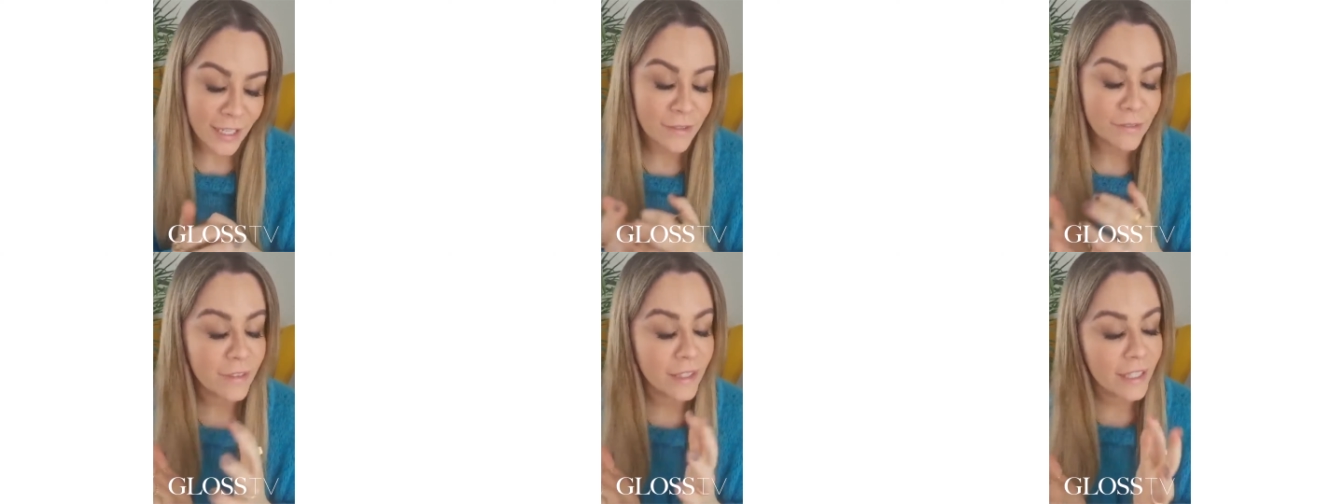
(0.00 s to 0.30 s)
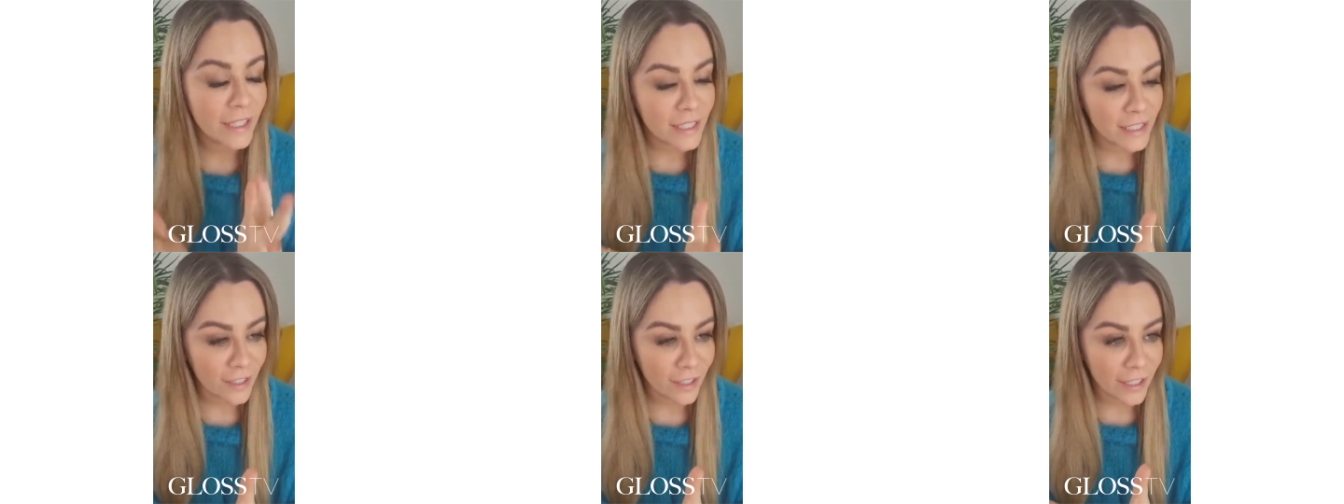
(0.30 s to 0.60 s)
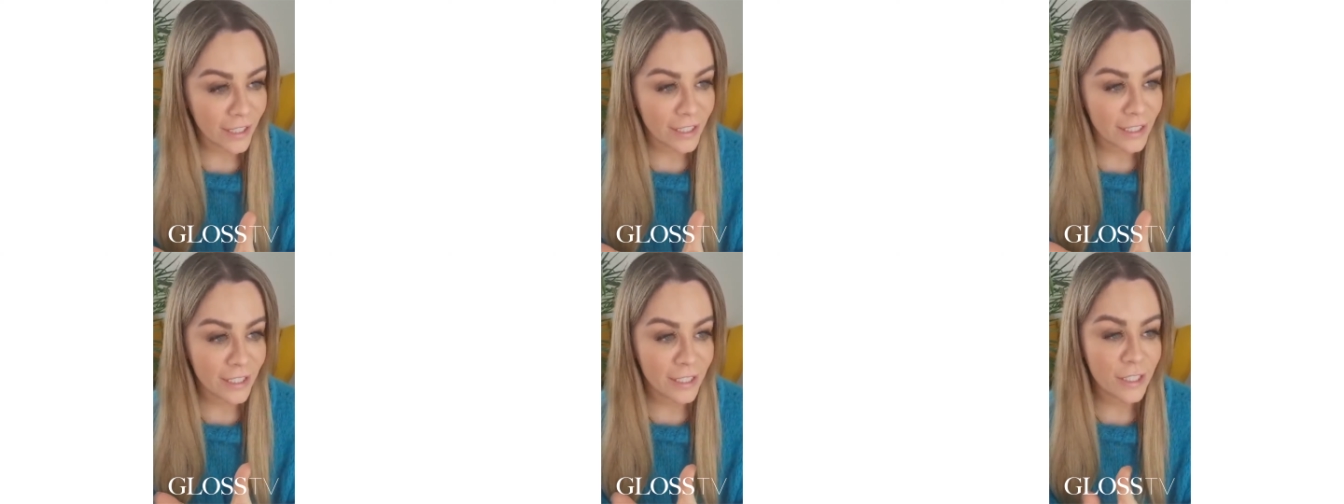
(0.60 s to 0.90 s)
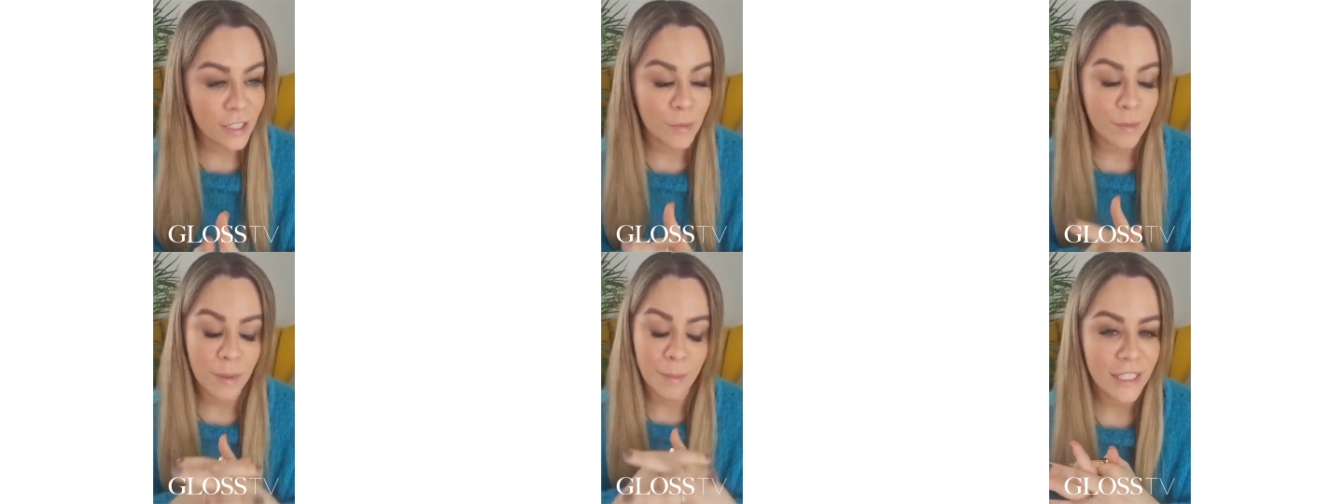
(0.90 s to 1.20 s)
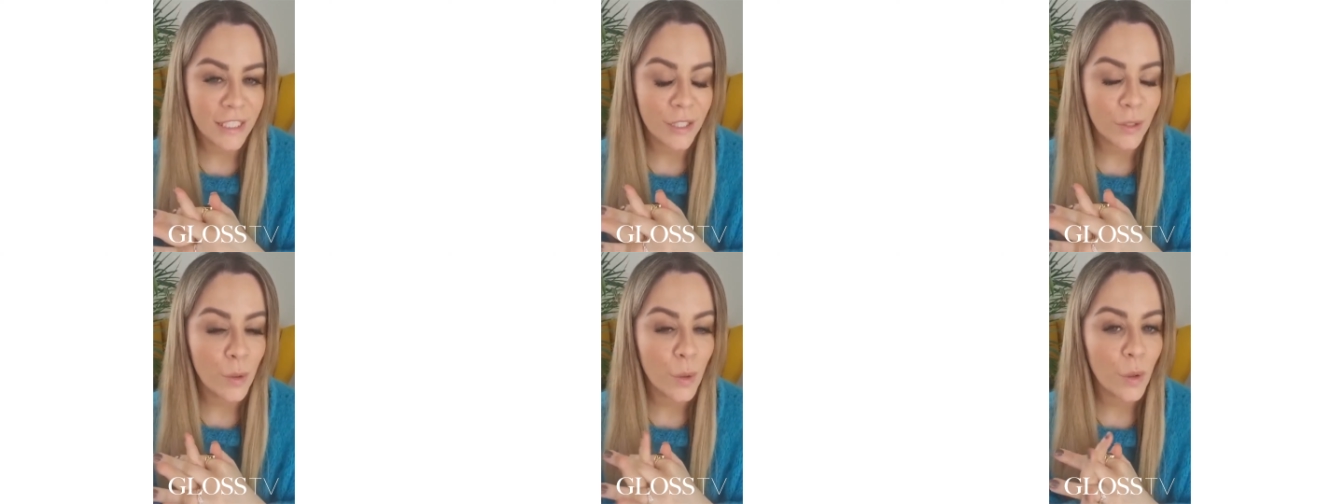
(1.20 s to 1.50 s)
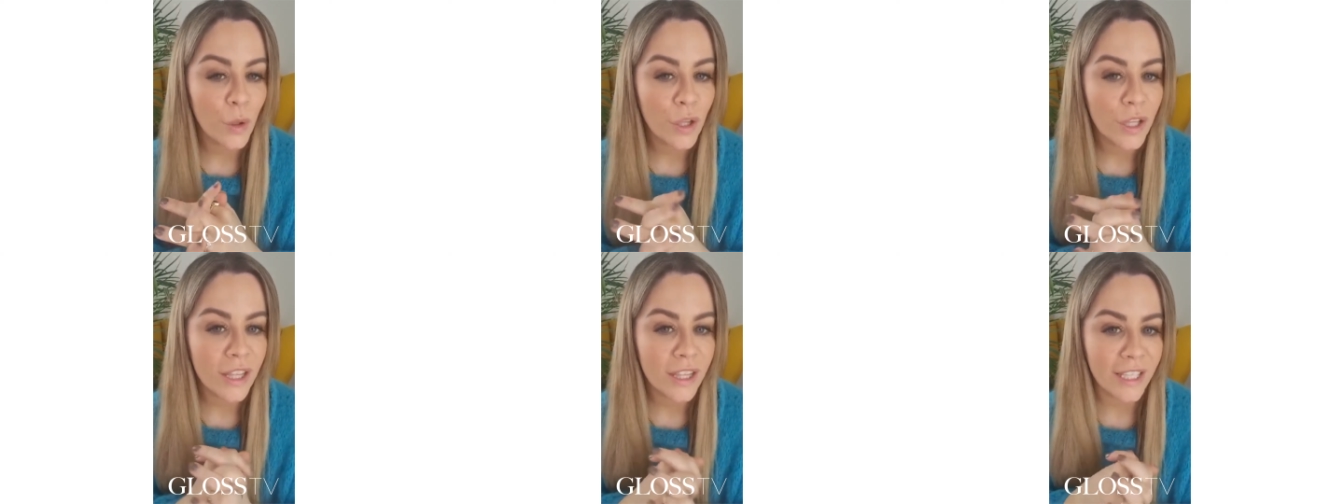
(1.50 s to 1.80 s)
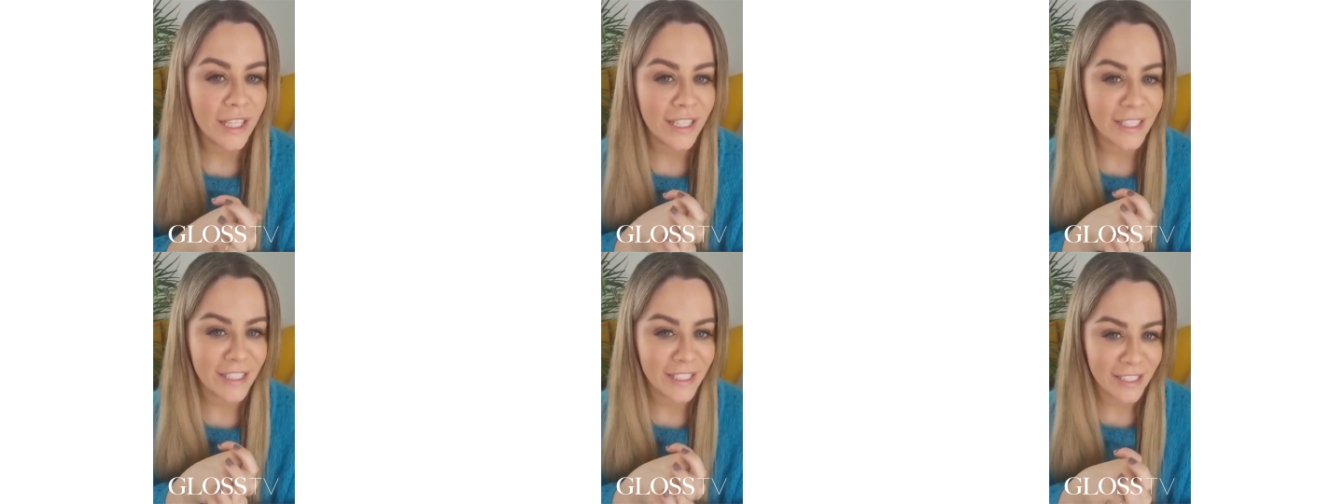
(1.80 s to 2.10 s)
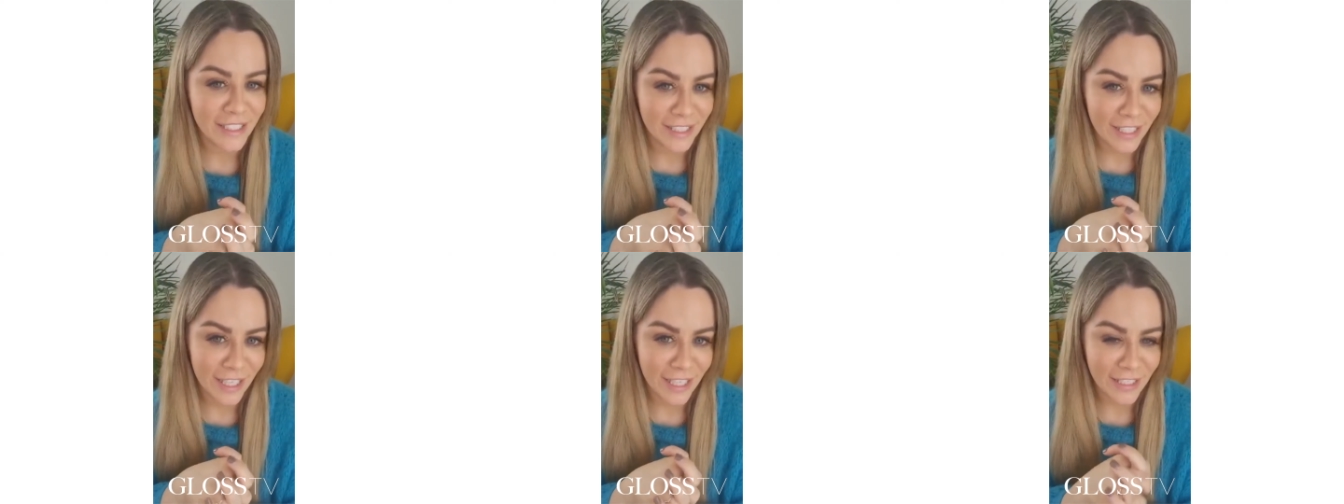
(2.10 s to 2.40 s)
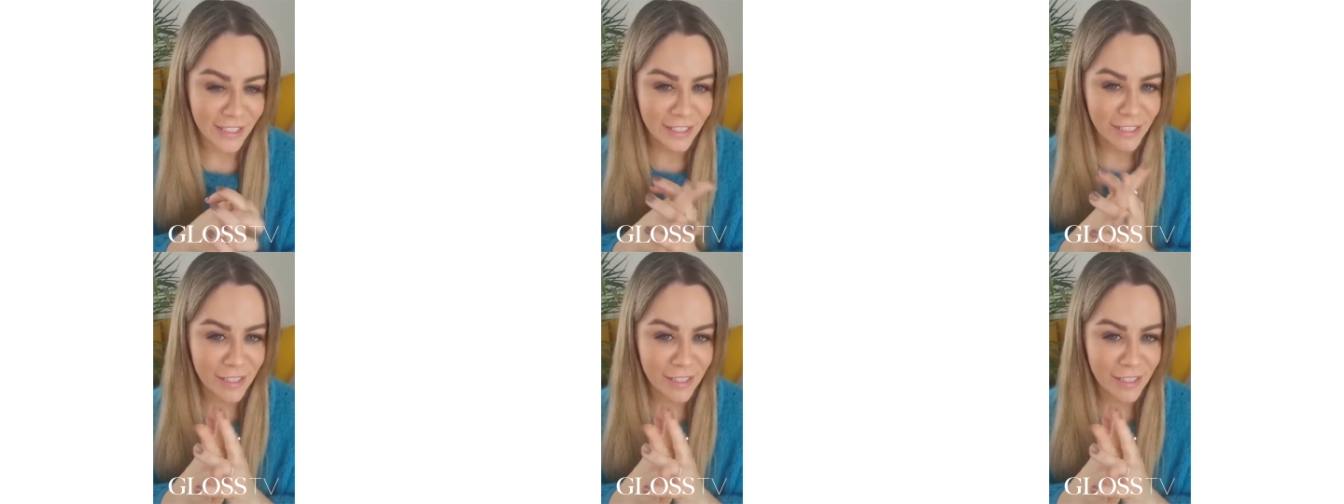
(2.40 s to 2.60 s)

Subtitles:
I'm very excited to be teaching all things skin.